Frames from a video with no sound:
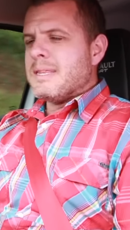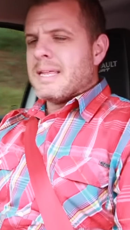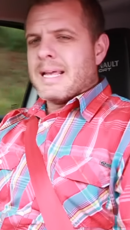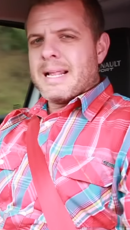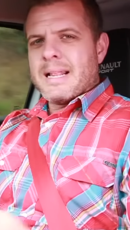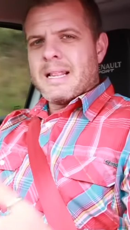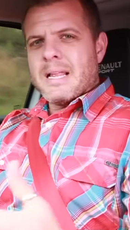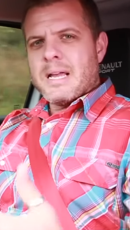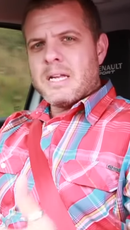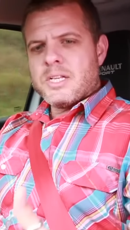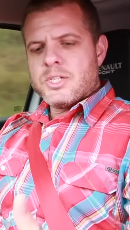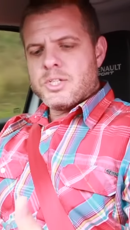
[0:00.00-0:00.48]
The
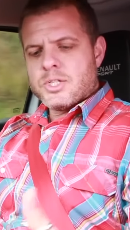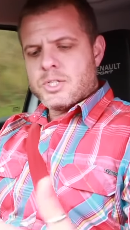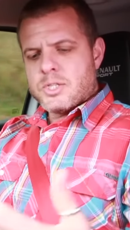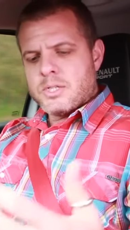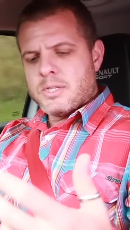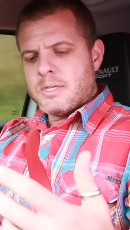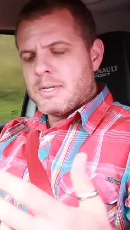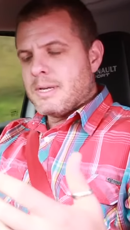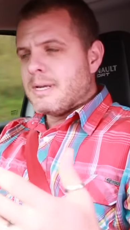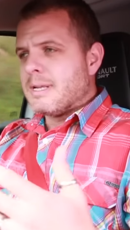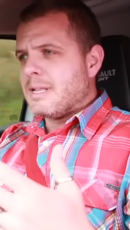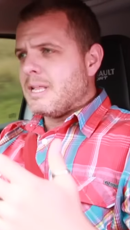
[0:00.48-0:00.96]

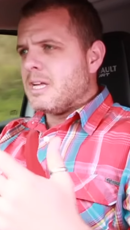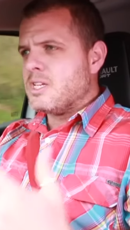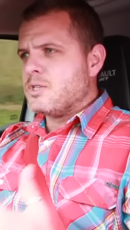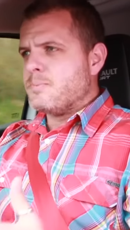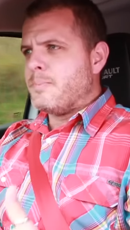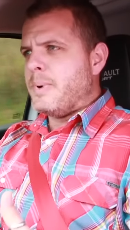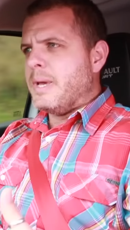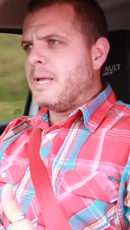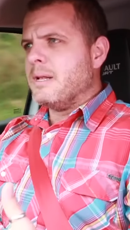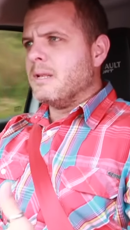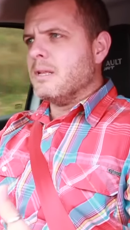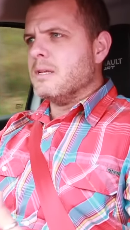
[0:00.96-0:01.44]
clutch,
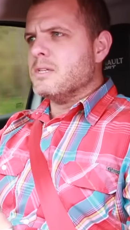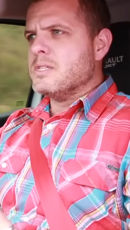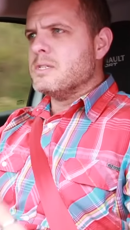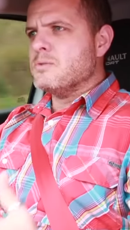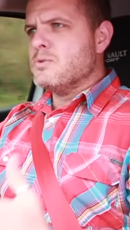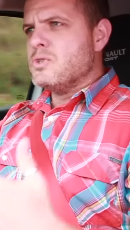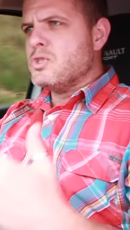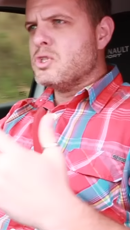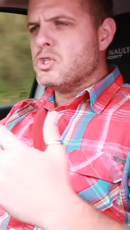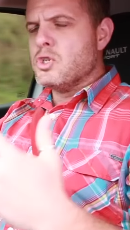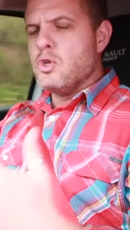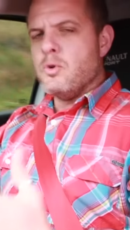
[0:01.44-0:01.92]
clutch pedal is
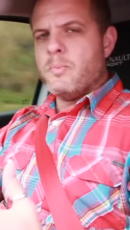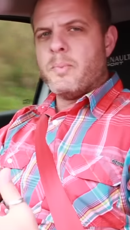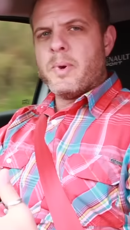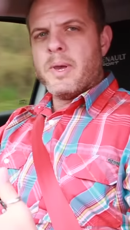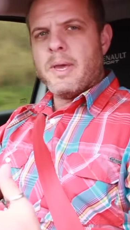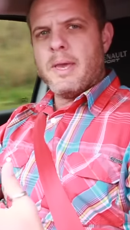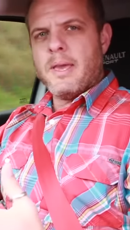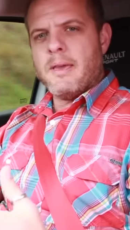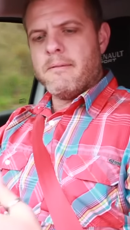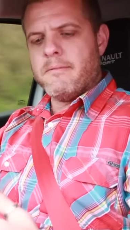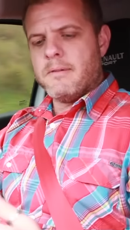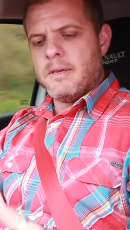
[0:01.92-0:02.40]

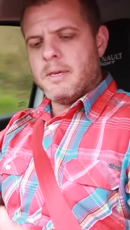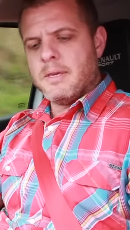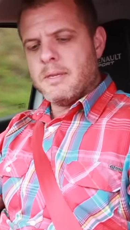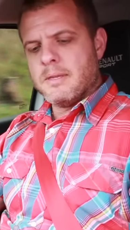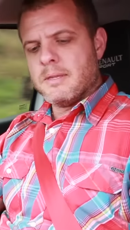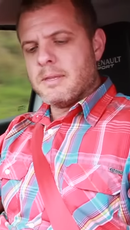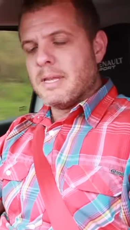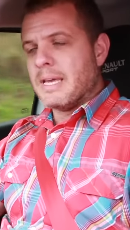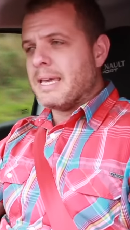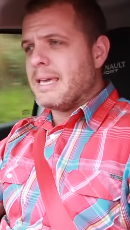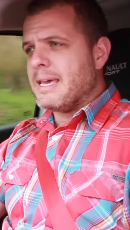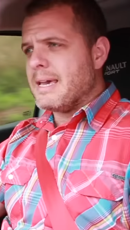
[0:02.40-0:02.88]
super heavy.
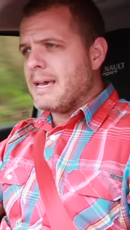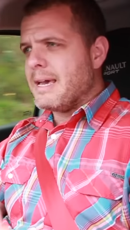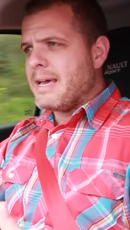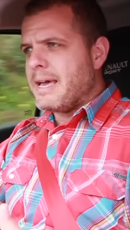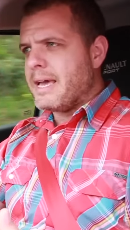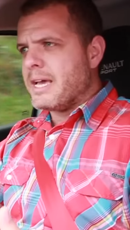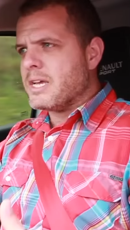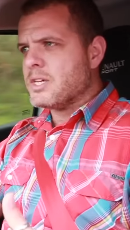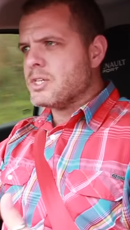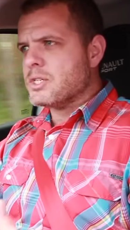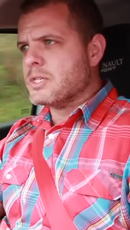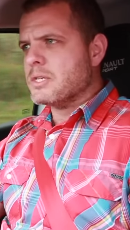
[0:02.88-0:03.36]
The gear
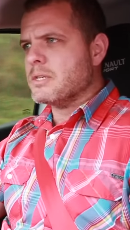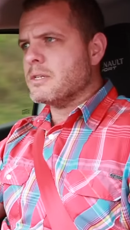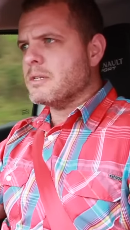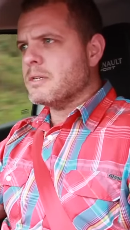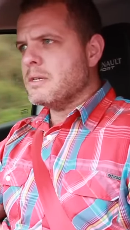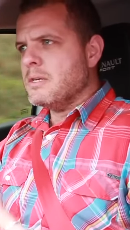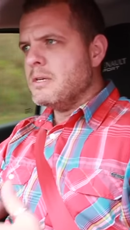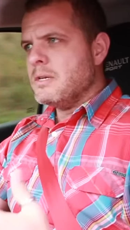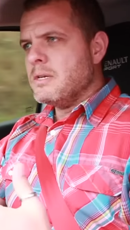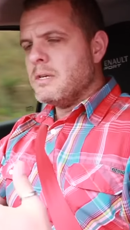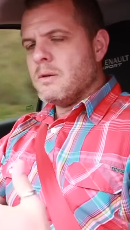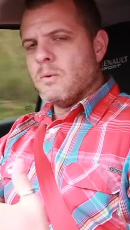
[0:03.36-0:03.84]
action,
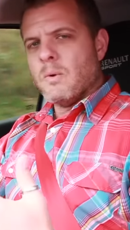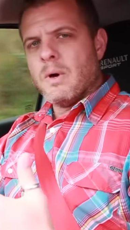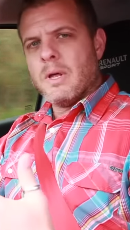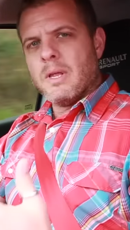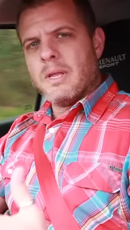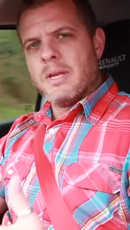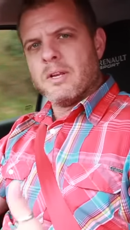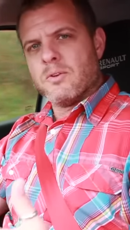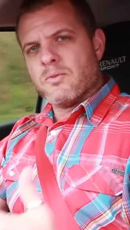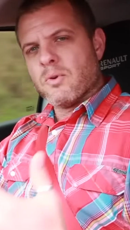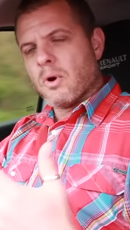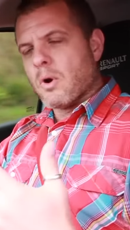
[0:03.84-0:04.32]

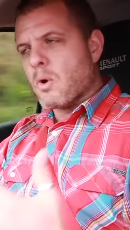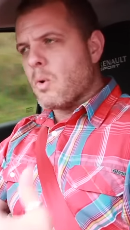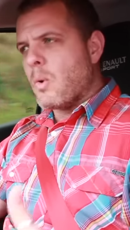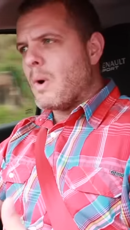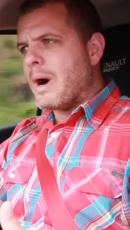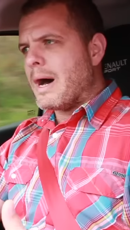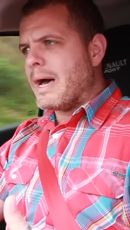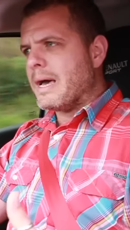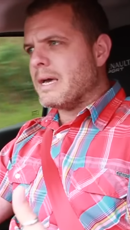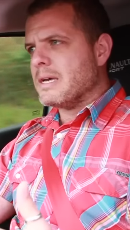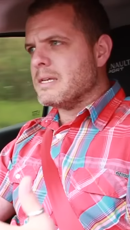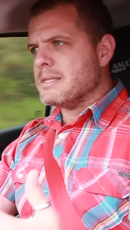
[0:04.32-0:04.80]
well, it
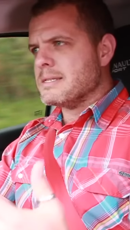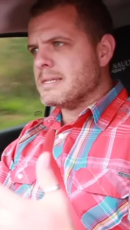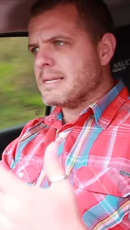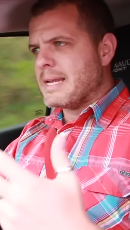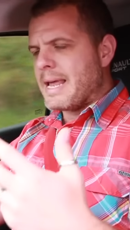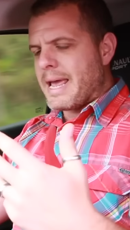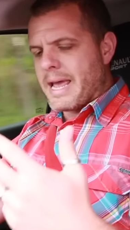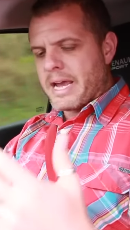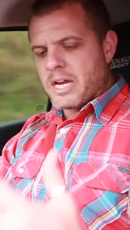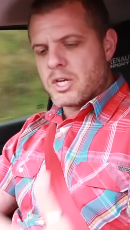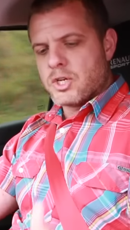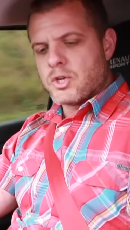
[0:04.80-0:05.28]
requires
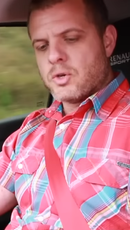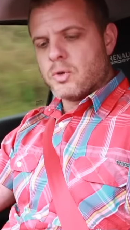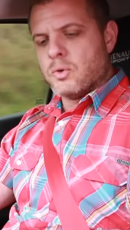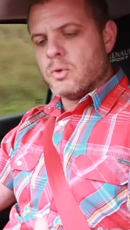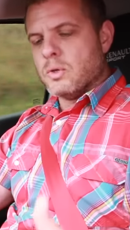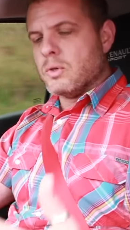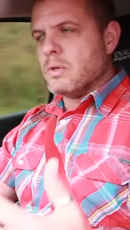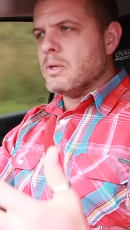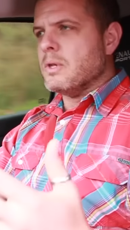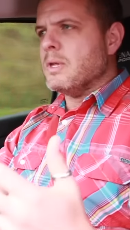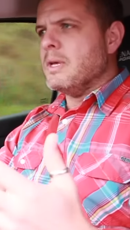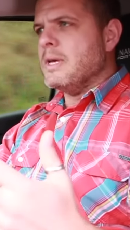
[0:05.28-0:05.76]
an
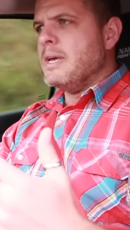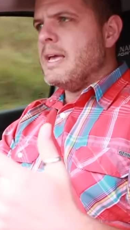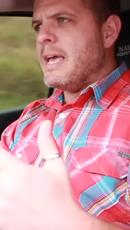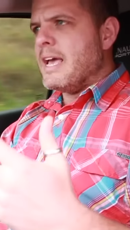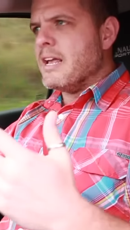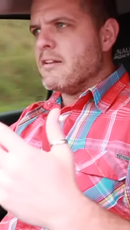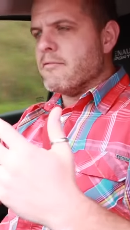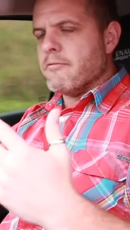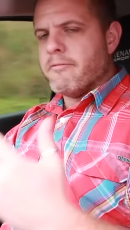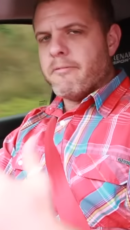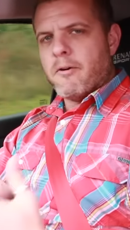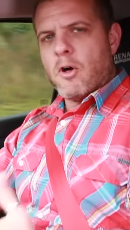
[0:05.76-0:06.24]
actual
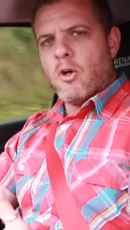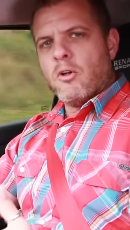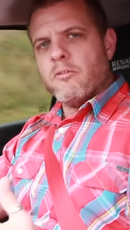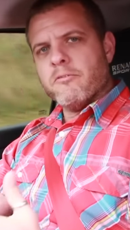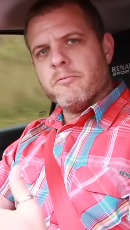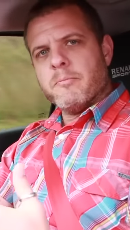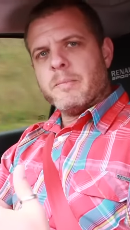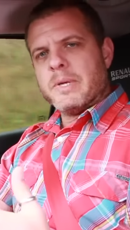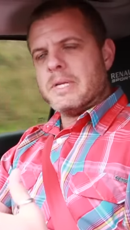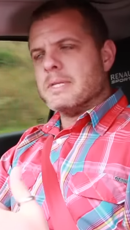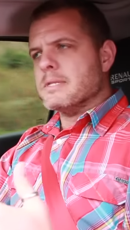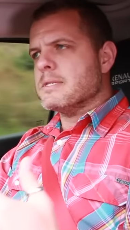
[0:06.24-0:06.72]

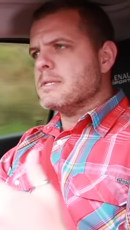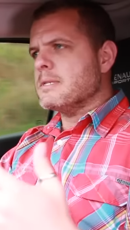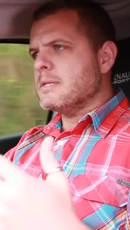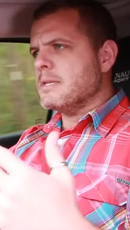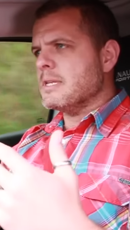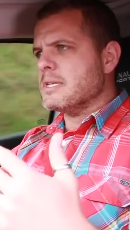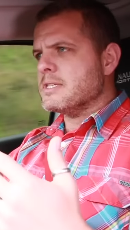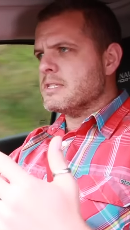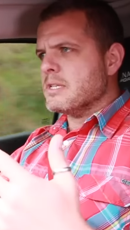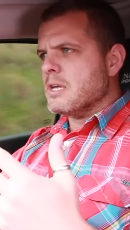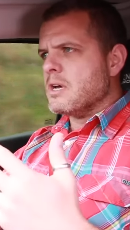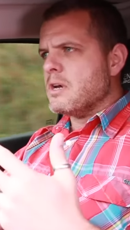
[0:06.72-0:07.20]
involvement.
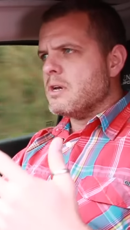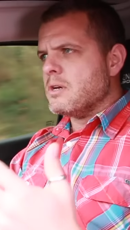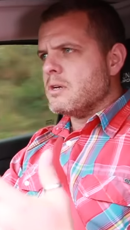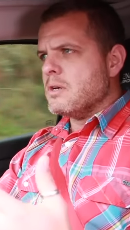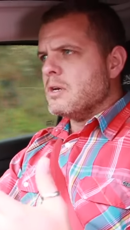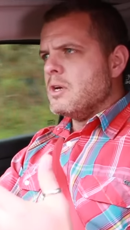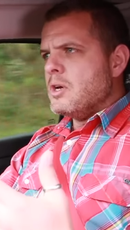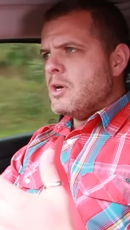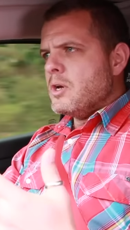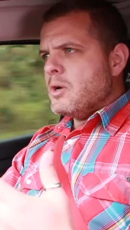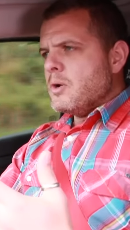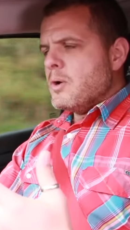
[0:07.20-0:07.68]
There's no
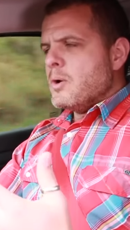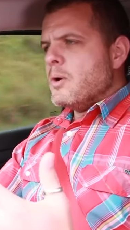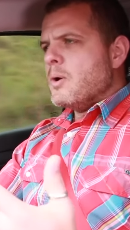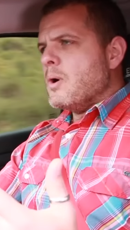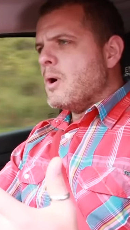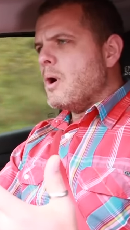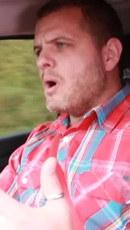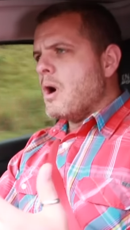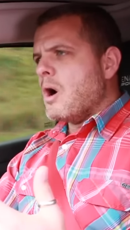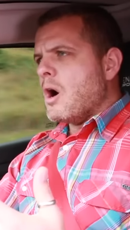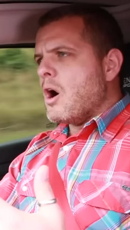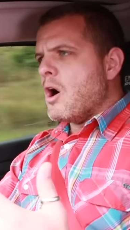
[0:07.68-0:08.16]

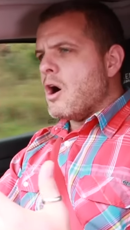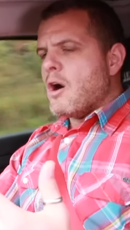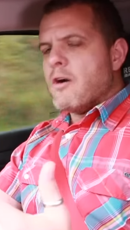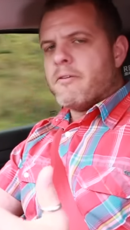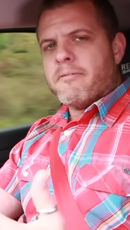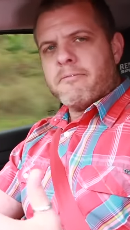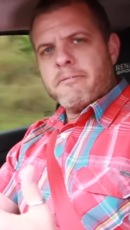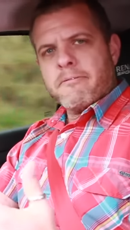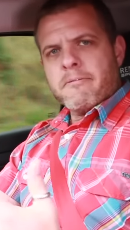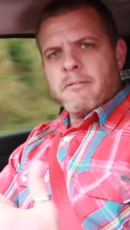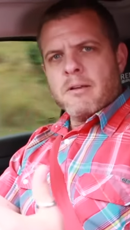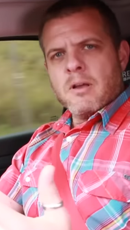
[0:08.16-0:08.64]

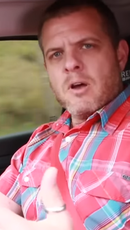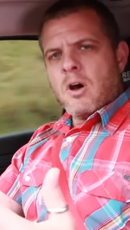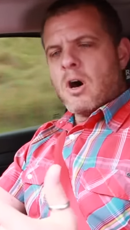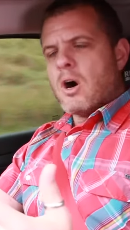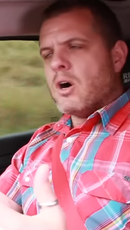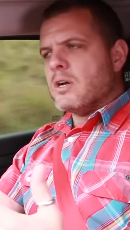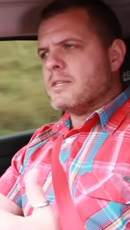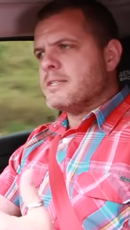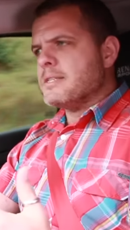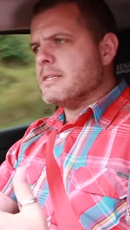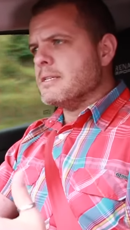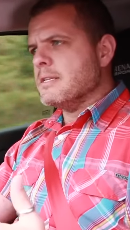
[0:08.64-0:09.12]
half
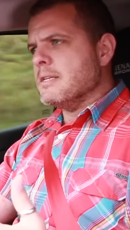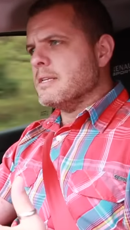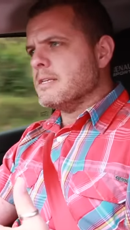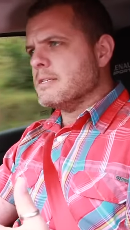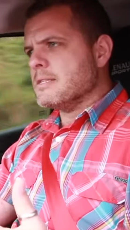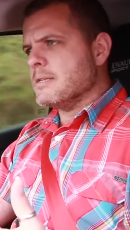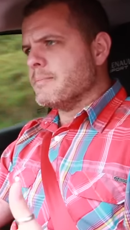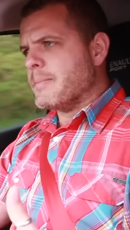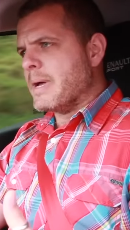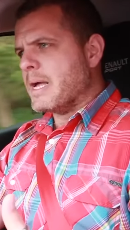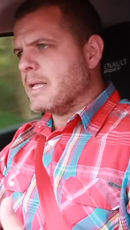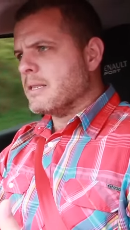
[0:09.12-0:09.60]

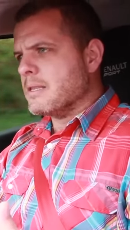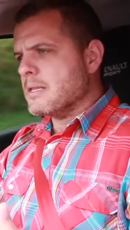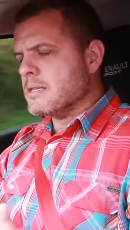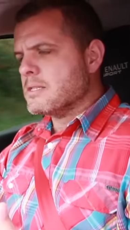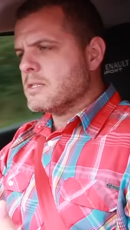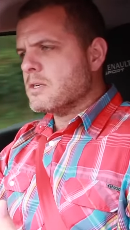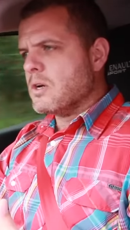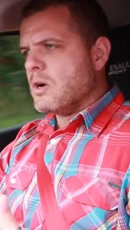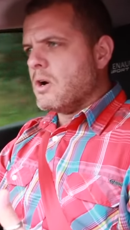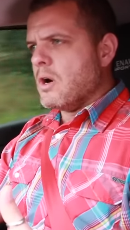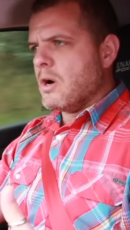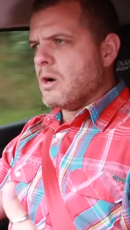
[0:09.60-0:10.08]
half-heartedness about
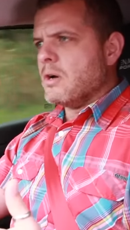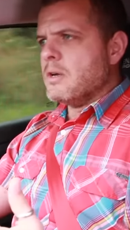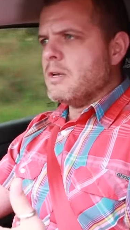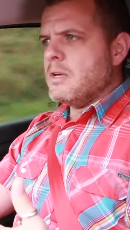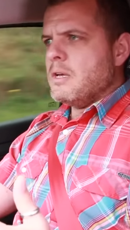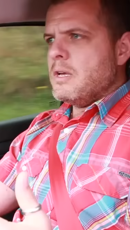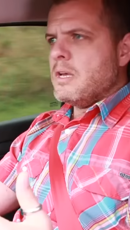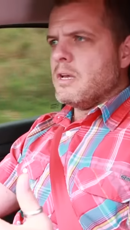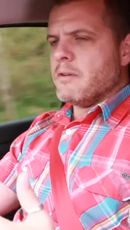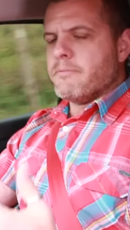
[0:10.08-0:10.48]
this car.